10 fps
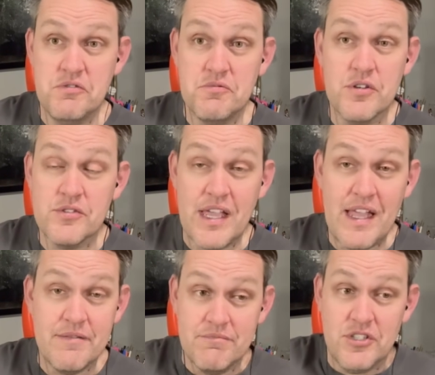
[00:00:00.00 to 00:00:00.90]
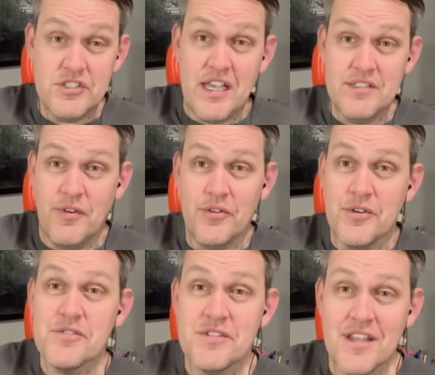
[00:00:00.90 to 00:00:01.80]
there's a, just asphalt.
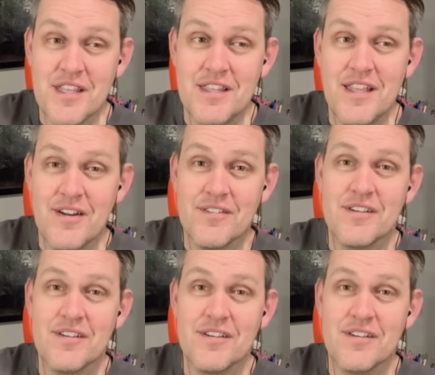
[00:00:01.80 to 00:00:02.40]
There's nothing there.